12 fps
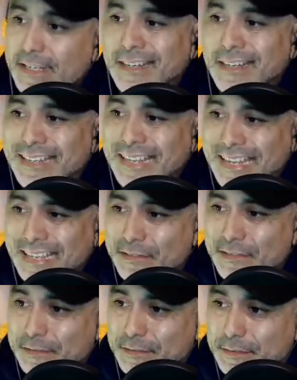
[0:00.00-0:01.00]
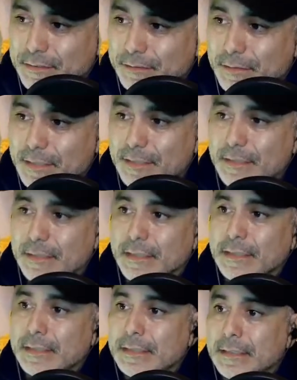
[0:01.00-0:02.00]
got canceled recently.
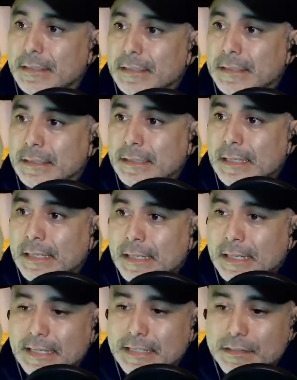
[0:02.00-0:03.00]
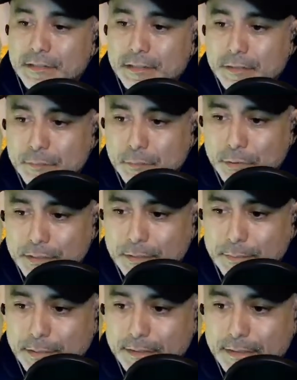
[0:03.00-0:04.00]
And there's a Good Morning
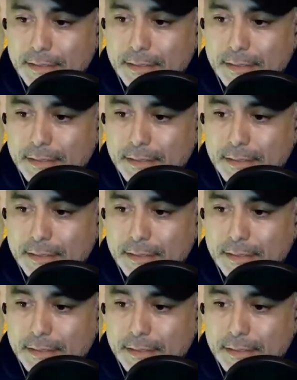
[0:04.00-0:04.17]
America